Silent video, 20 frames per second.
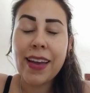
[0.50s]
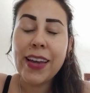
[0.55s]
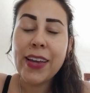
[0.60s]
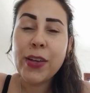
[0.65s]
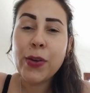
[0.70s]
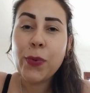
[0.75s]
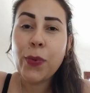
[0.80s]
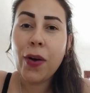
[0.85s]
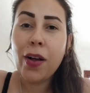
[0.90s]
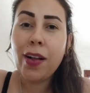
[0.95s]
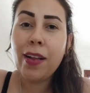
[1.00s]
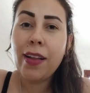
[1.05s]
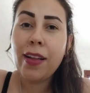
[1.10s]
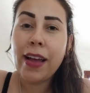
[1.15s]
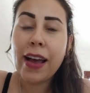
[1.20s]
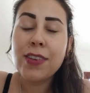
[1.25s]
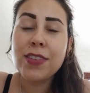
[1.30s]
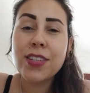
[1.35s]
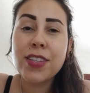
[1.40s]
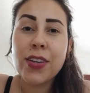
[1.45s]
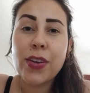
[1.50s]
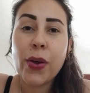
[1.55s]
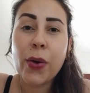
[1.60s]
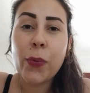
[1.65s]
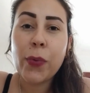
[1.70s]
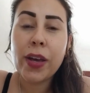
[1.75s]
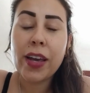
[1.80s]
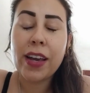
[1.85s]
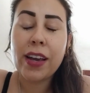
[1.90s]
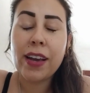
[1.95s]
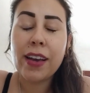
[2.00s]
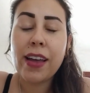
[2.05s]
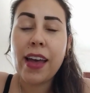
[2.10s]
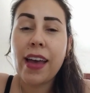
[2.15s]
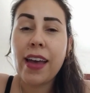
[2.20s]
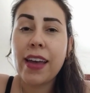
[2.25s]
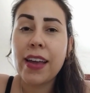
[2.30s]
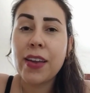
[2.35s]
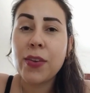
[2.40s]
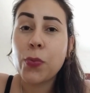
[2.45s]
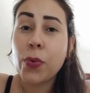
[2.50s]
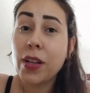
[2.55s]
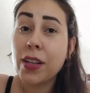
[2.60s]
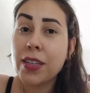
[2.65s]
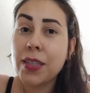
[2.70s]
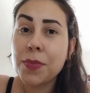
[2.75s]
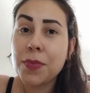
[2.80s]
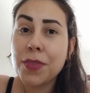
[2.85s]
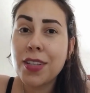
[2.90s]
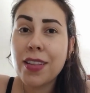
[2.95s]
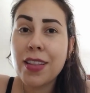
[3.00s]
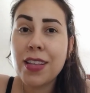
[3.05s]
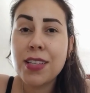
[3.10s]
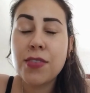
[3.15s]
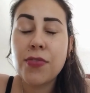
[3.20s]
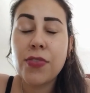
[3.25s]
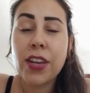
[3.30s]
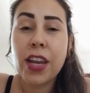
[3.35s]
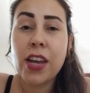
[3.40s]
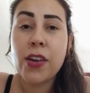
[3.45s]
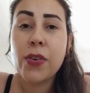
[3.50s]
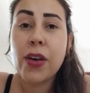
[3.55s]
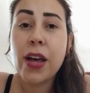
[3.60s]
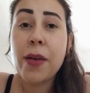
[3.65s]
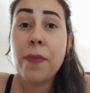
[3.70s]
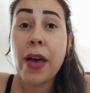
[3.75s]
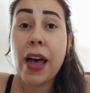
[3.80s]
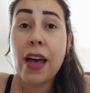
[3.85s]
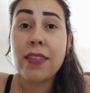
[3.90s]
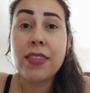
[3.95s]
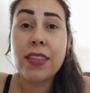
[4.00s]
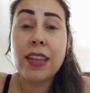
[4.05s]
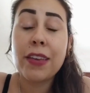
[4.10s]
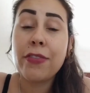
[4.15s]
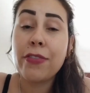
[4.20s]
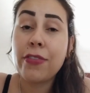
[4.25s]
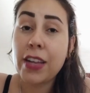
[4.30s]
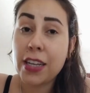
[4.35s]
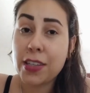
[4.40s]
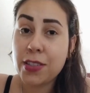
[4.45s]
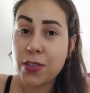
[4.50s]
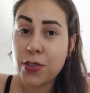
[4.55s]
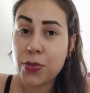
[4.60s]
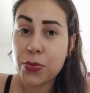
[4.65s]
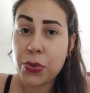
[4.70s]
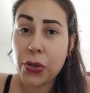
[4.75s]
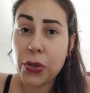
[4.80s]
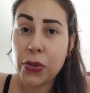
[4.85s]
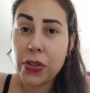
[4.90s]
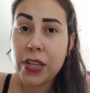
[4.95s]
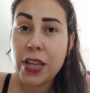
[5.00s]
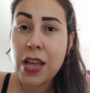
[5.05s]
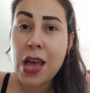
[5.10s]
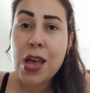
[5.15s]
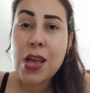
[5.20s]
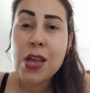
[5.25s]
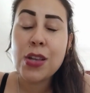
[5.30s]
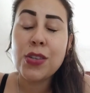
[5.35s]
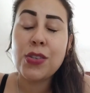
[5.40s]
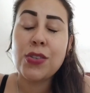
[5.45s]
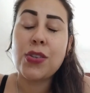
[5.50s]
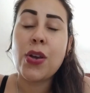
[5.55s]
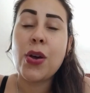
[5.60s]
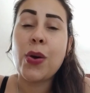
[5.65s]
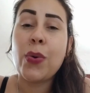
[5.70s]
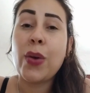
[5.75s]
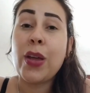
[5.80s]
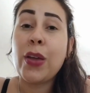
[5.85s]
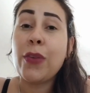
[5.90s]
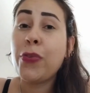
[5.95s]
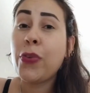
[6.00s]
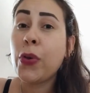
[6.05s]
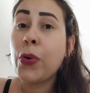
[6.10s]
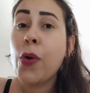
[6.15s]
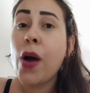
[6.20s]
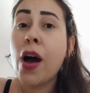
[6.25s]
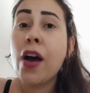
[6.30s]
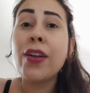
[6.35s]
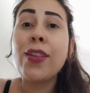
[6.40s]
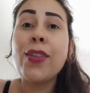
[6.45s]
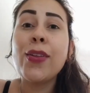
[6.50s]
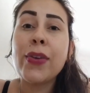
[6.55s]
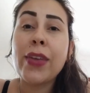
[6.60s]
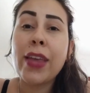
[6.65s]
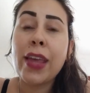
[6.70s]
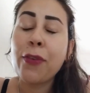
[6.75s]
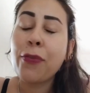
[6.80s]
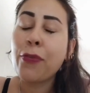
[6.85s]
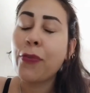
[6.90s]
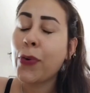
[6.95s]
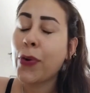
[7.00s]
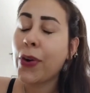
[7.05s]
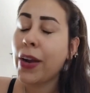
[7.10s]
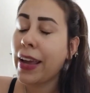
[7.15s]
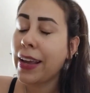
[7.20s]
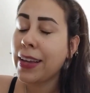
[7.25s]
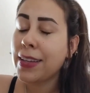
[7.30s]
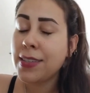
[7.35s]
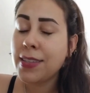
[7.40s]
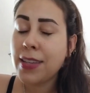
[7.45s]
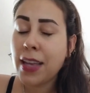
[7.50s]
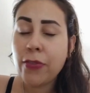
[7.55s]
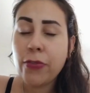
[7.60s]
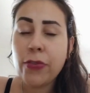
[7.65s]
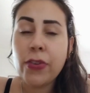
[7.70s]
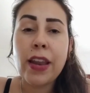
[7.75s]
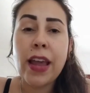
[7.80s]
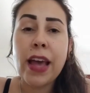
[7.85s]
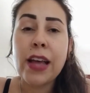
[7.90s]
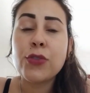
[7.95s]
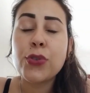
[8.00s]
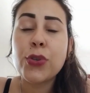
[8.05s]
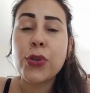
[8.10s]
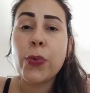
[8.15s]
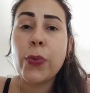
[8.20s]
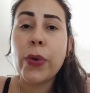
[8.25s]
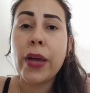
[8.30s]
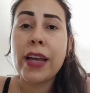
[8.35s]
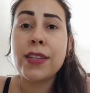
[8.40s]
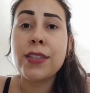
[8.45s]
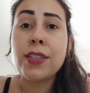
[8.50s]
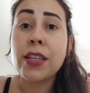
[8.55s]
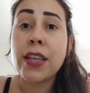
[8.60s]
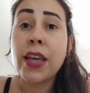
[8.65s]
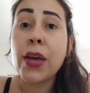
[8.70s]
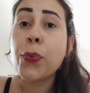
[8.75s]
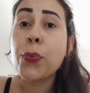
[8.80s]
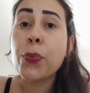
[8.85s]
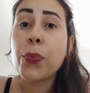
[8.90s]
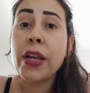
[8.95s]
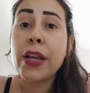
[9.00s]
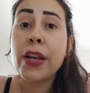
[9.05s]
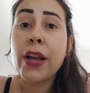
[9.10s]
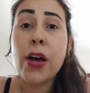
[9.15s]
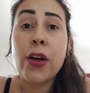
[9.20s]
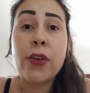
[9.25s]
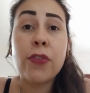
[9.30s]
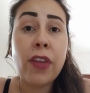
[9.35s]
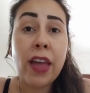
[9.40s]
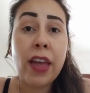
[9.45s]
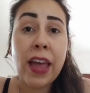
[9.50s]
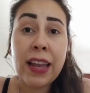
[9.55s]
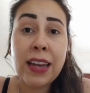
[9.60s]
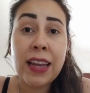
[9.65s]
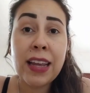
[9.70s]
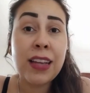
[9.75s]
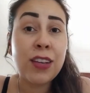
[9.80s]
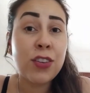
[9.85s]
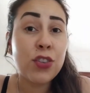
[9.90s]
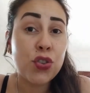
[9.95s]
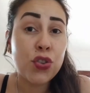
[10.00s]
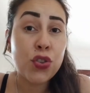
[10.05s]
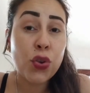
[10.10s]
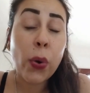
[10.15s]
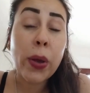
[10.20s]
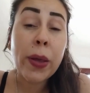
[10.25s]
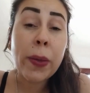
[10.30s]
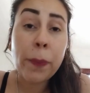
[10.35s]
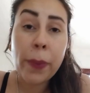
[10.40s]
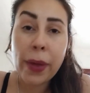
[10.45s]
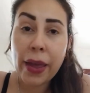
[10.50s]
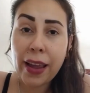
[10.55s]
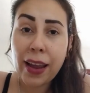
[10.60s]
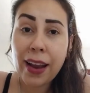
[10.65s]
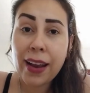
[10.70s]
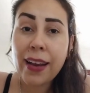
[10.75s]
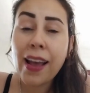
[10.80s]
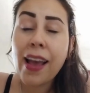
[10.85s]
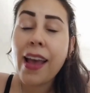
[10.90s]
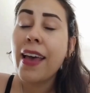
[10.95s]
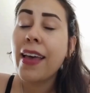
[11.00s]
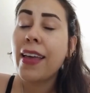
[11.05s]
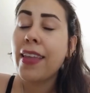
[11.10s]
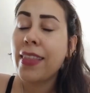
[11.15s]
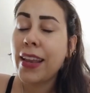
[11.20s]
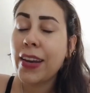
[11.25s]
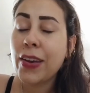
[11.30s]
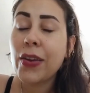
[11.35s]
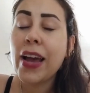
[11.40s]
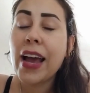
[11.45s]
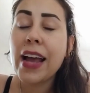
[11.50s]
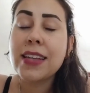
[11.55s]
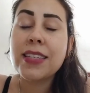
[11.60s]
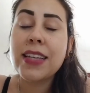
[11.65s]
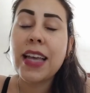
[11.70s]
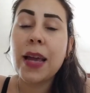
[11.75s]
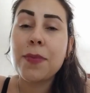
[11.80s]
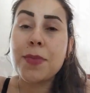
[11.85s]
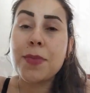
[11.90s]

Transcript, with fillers: Hey you all, how's it going? And welcome to this video about the Flexorol. So if you are looking for a safe and natural way to get rid of any joint pain, then you guys